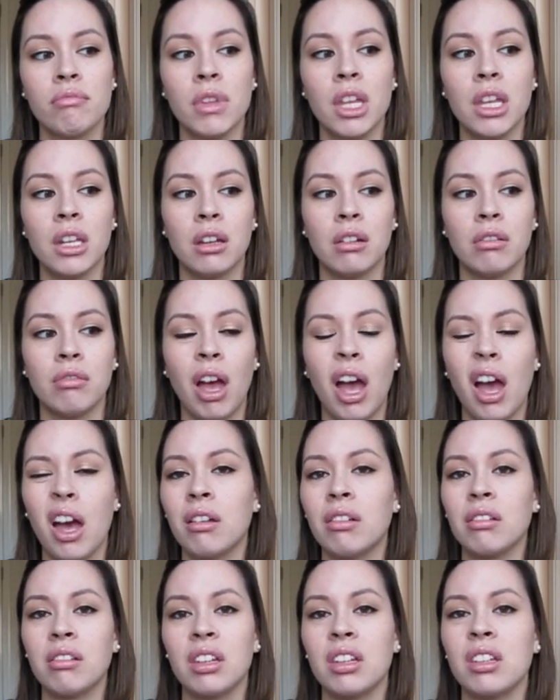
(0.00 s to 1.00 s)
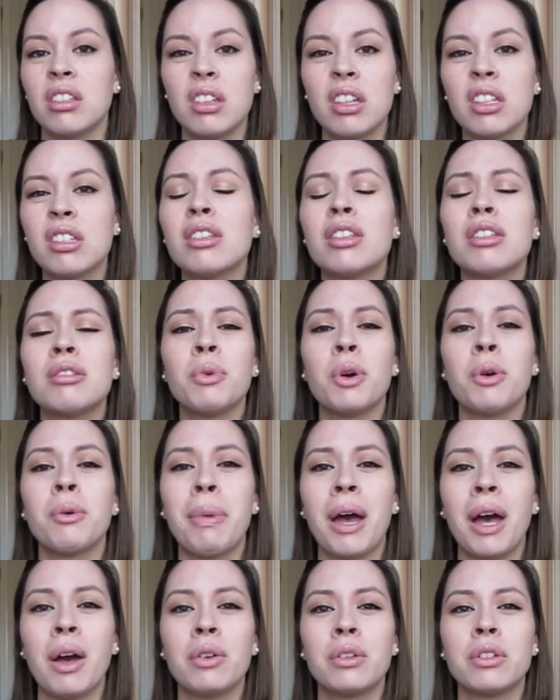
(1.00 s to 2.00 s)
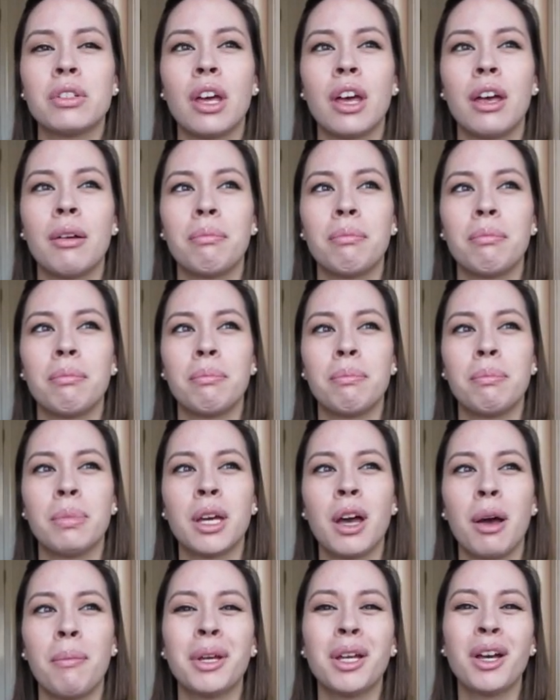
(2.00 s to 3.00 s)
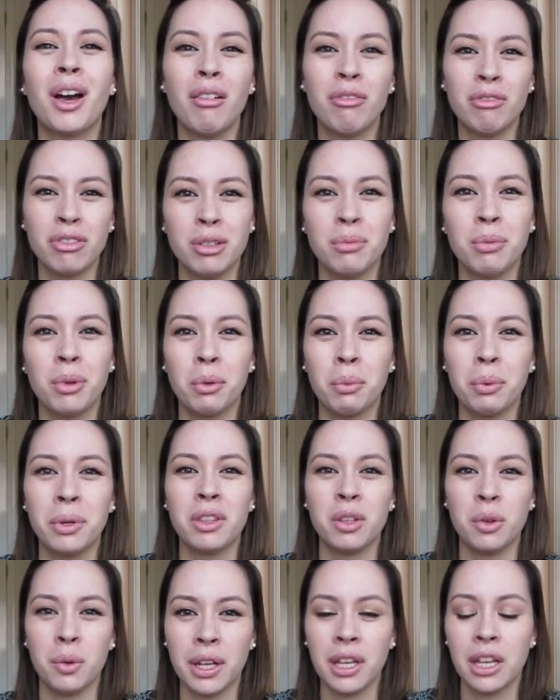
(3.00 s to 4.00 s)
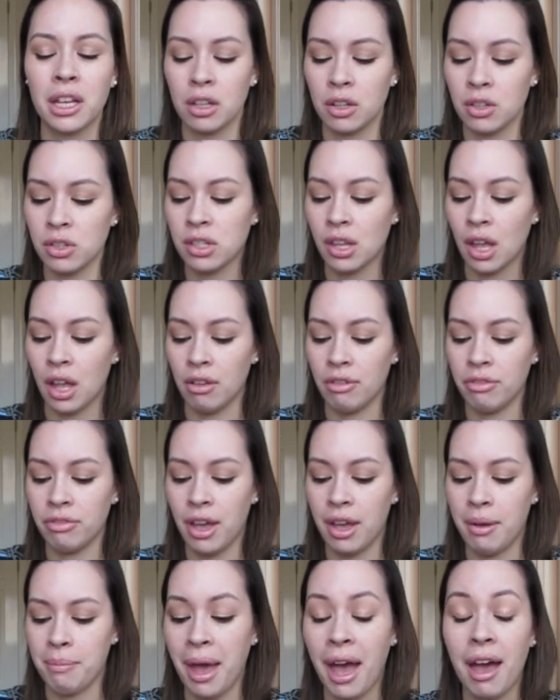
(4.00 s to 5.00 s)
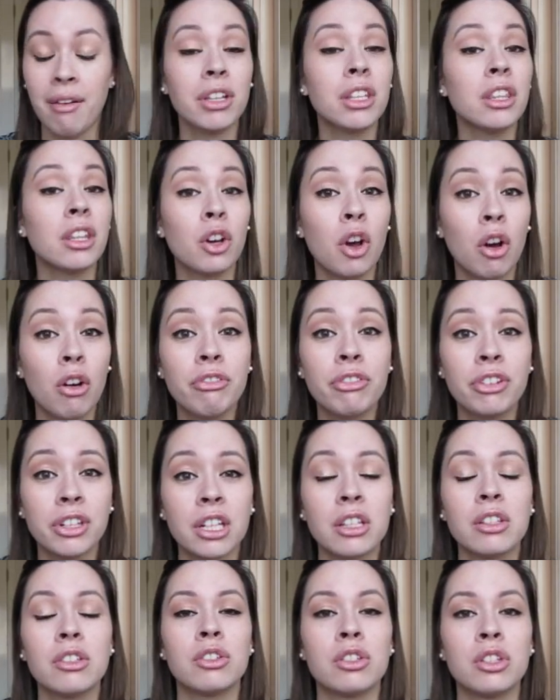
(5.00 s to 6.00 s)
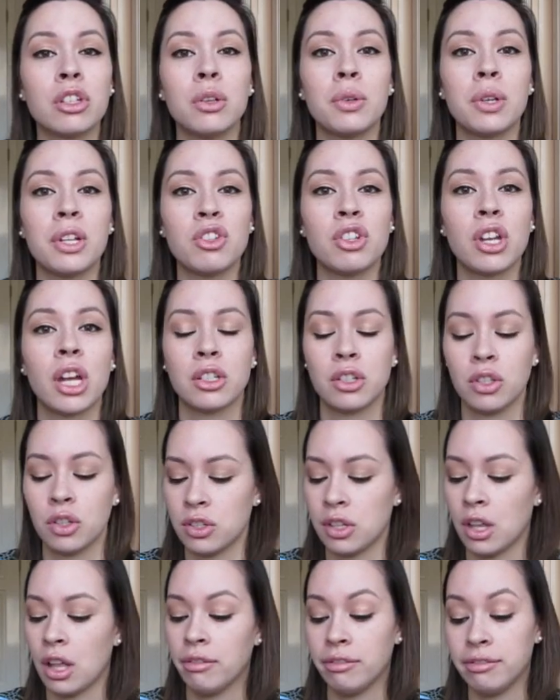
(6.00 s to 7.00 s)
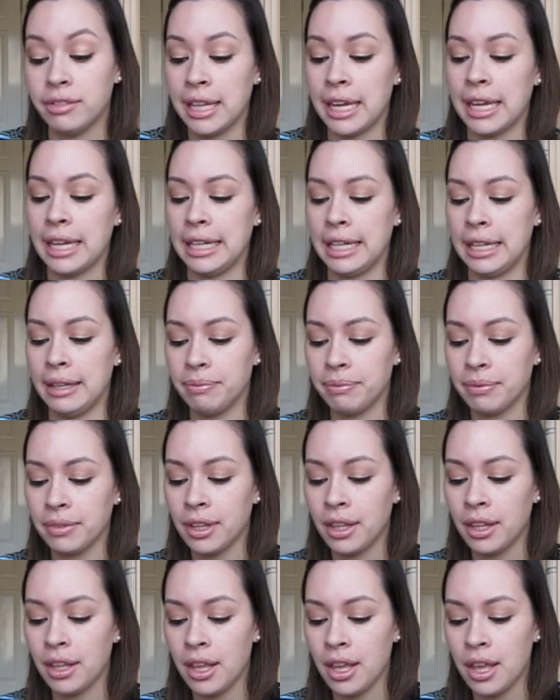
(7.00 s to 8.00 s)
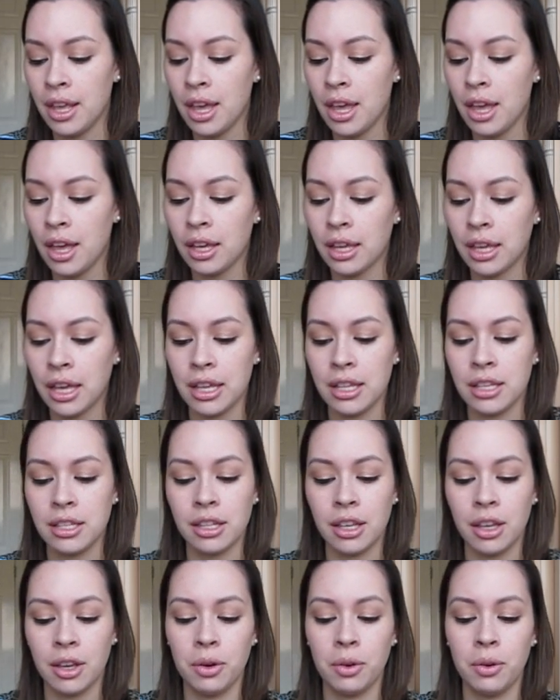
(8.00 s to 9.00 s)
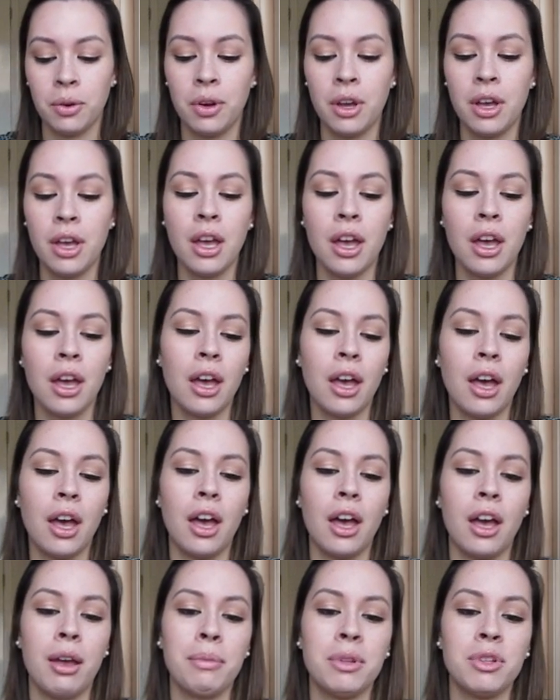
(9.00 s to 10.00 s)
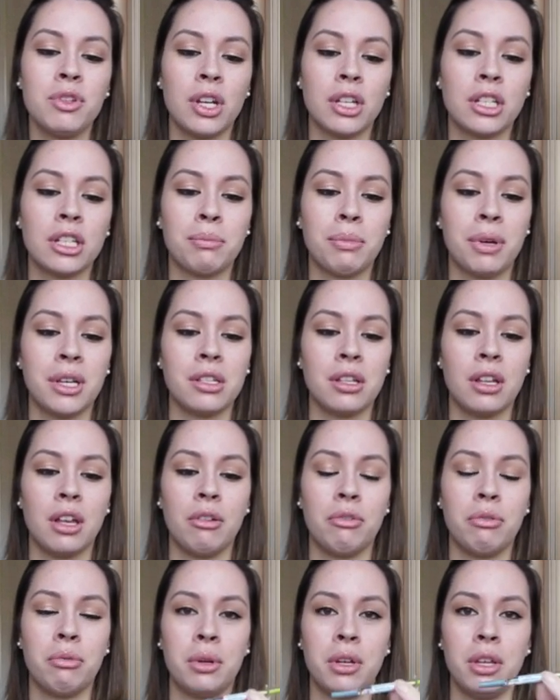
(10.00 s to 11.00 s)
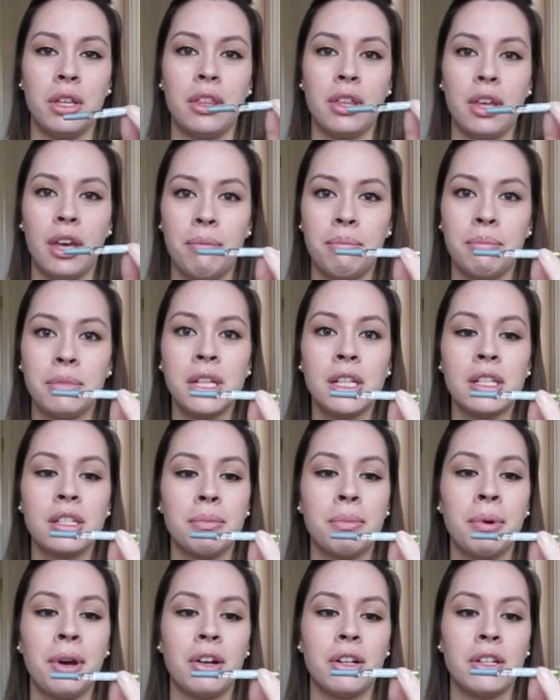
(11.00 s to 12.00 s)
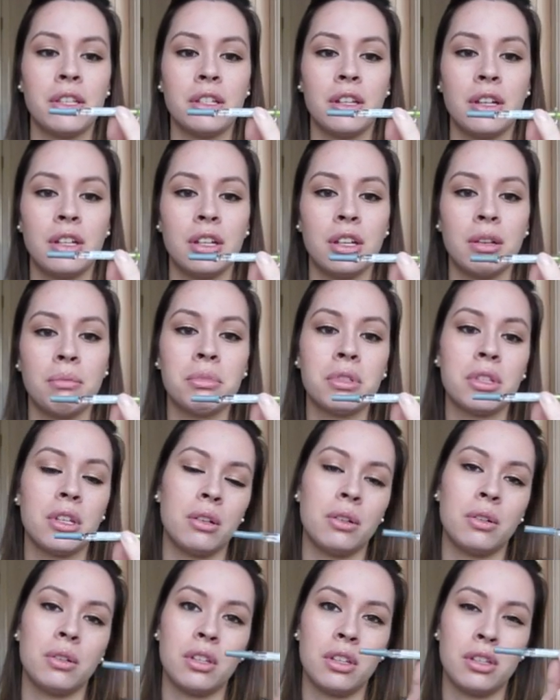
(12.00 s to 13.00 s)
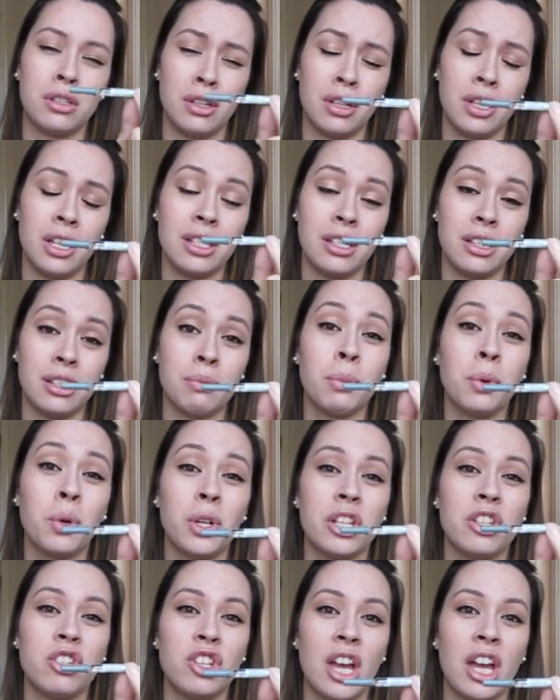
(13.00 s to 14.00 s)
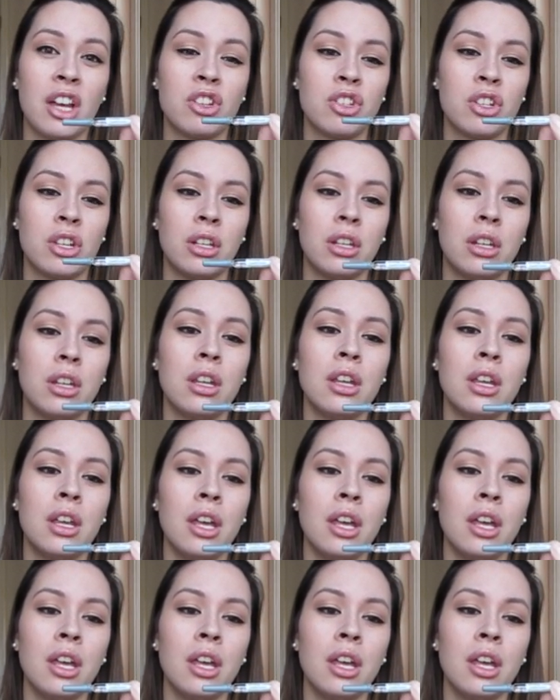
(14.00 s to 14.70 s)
It's more about becoming comfortable with doing it yourself, having the confidence to inject yourself daily. Okay, so I'm injecting myself with Tinzaparin sodium, so it's a small injection.